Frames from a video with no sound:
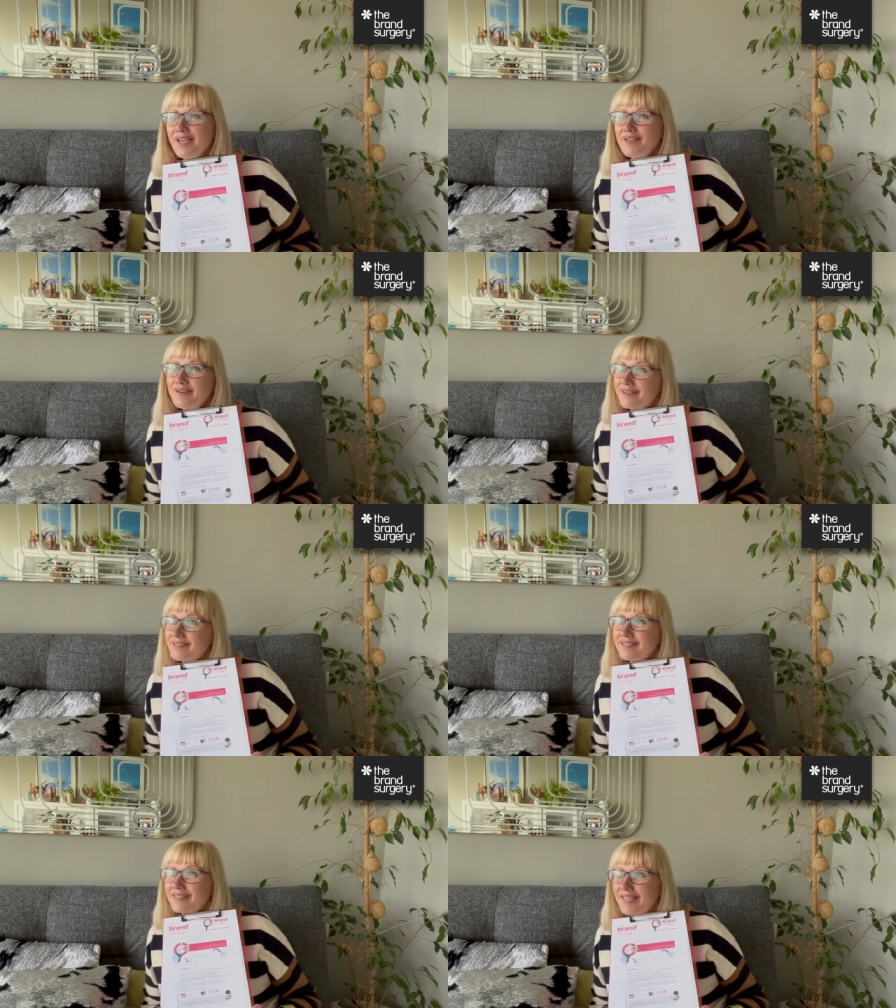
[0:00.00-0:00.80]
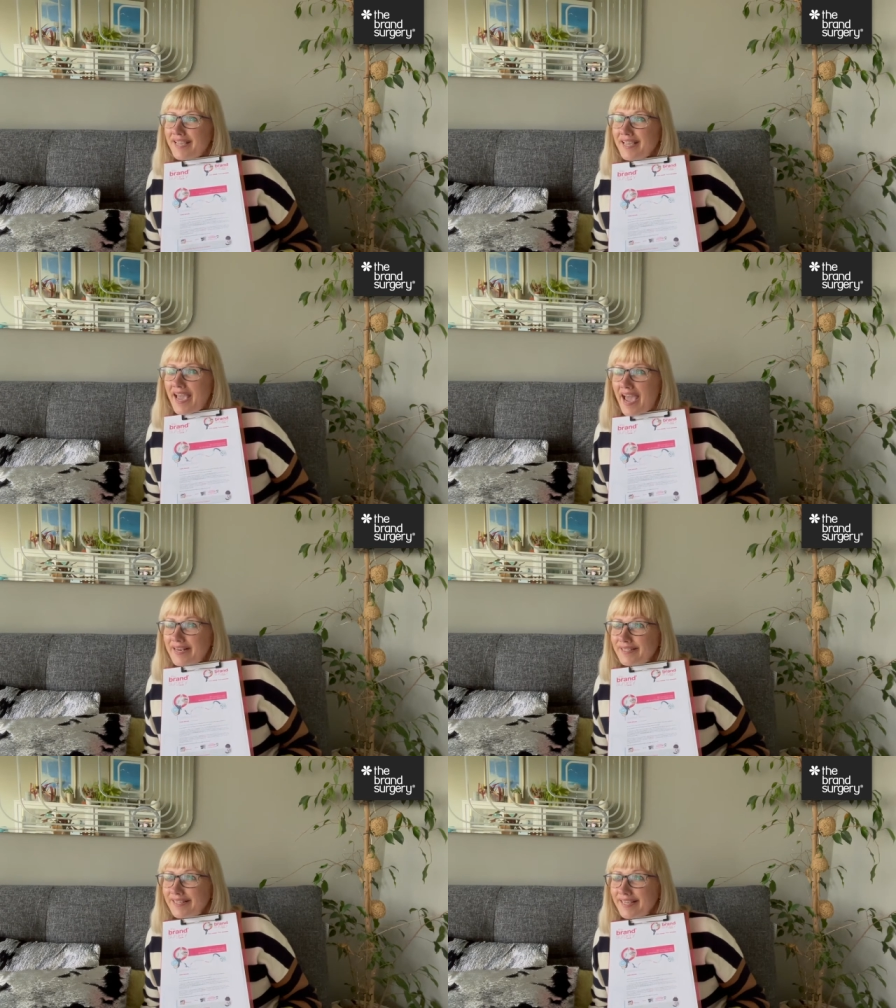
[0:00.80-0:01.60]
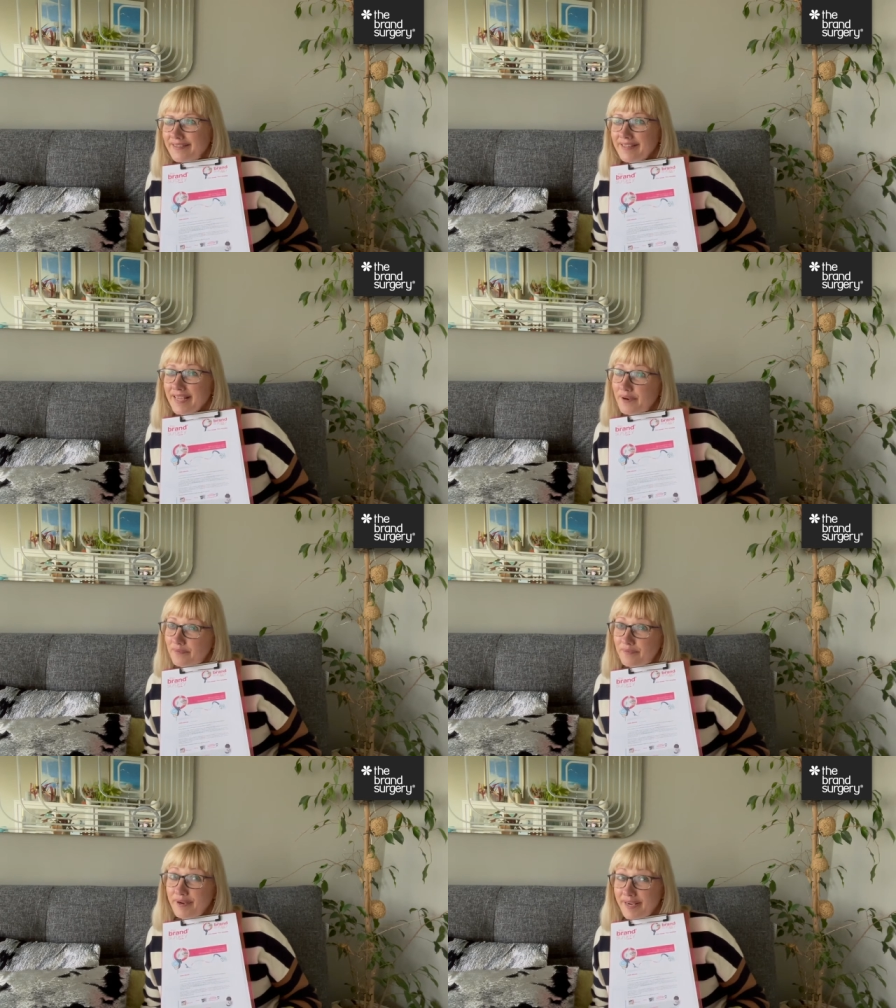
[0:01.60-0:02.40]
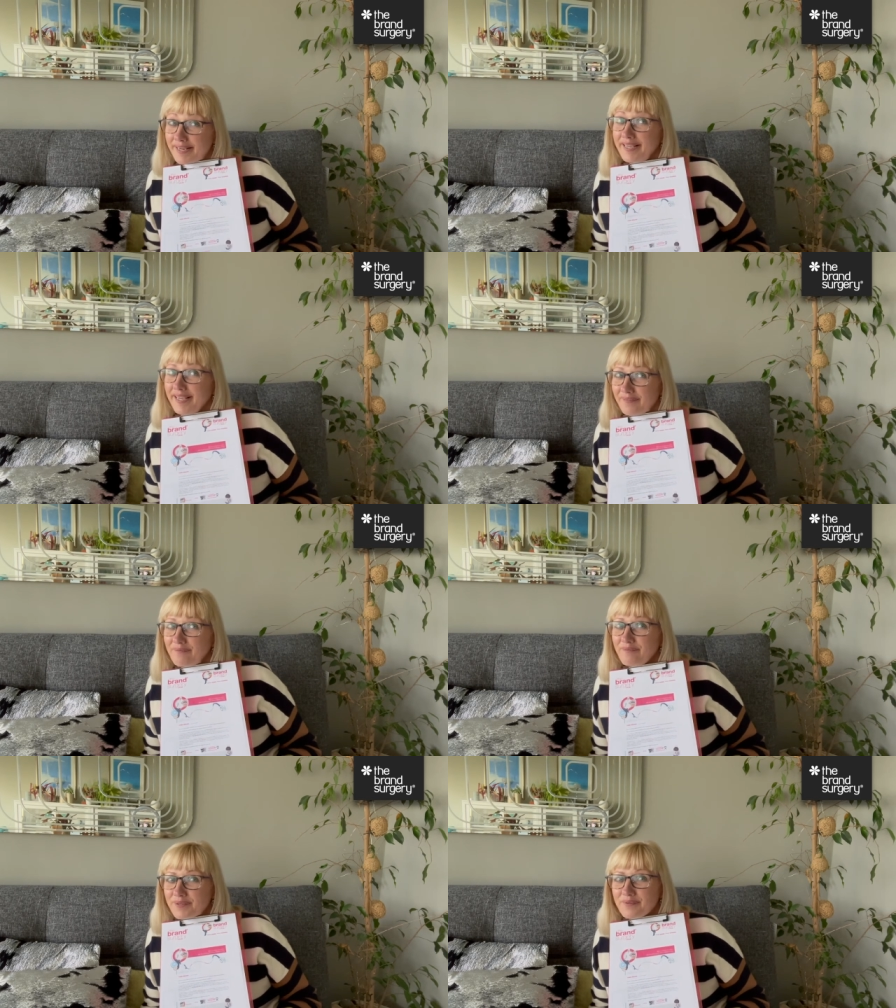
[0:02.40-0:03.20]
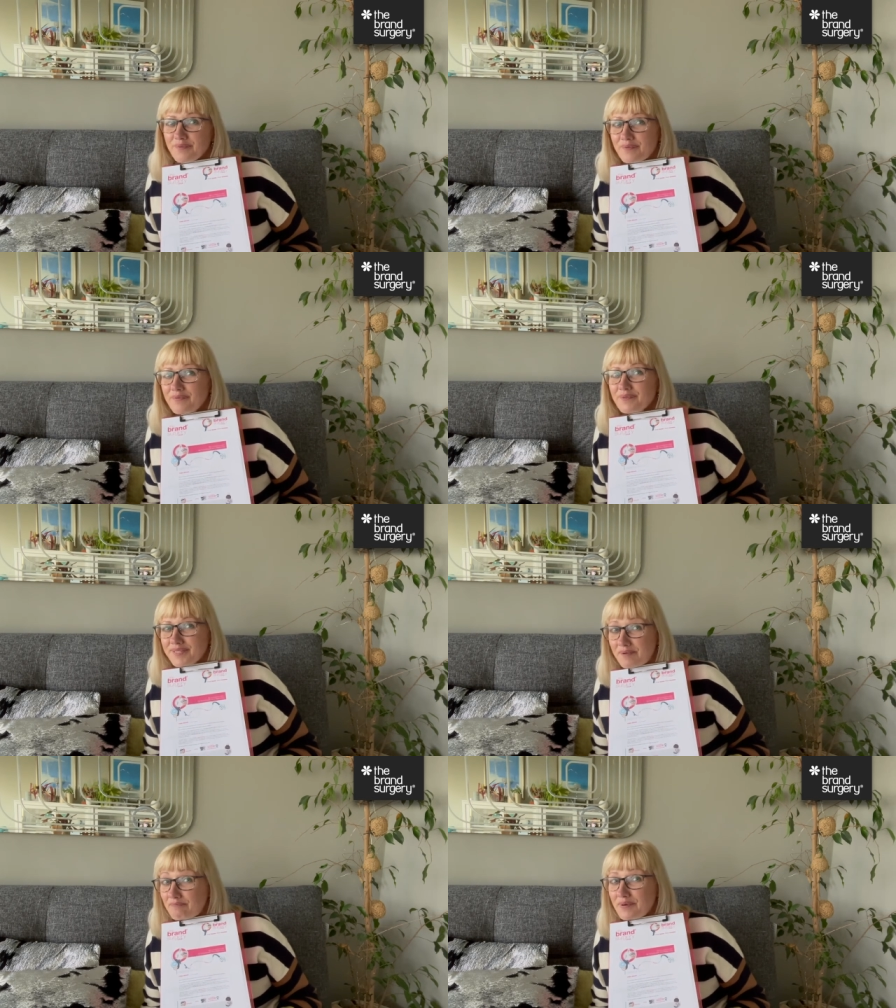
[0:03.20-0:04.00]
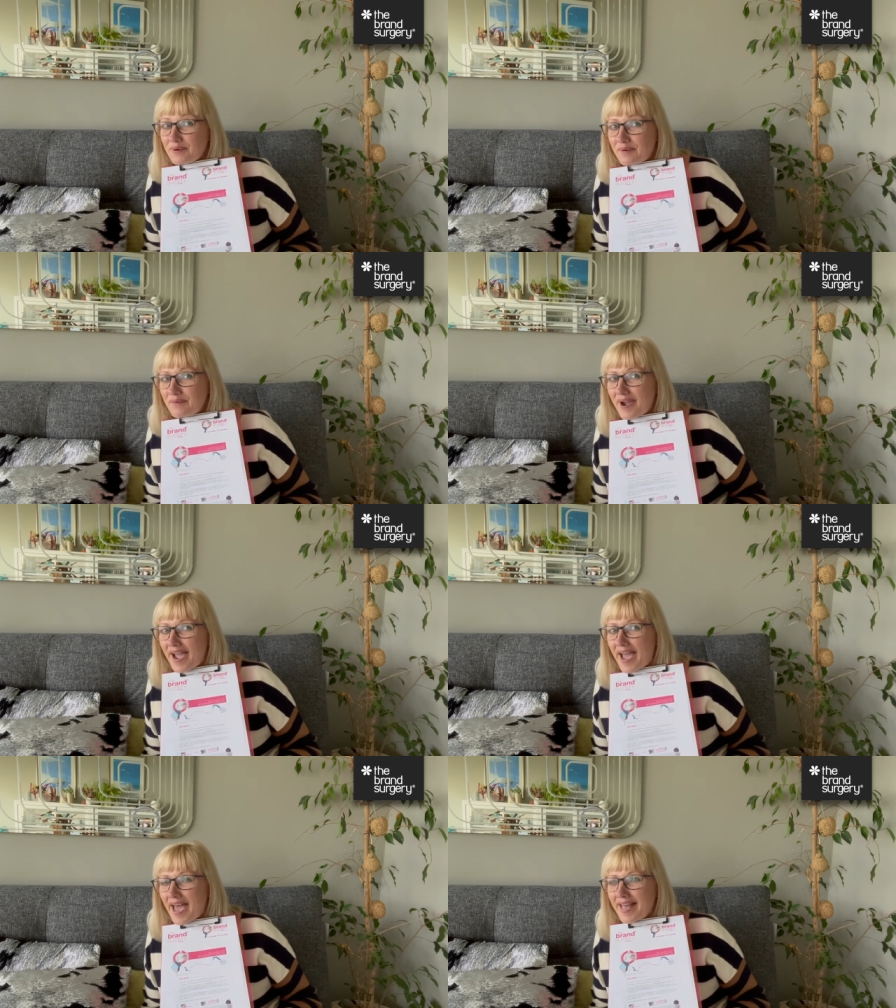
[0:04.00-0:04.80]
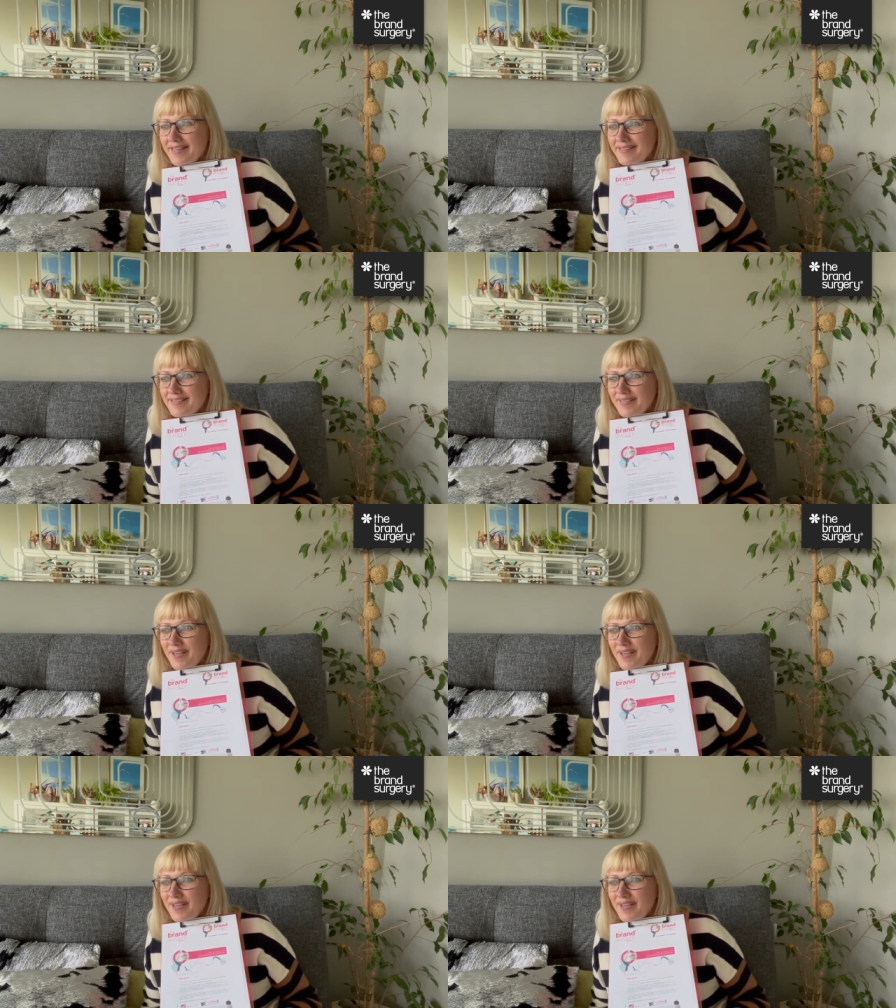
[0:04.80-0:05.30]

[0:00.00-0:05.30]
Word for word: you can see actually that they look really sort of simple and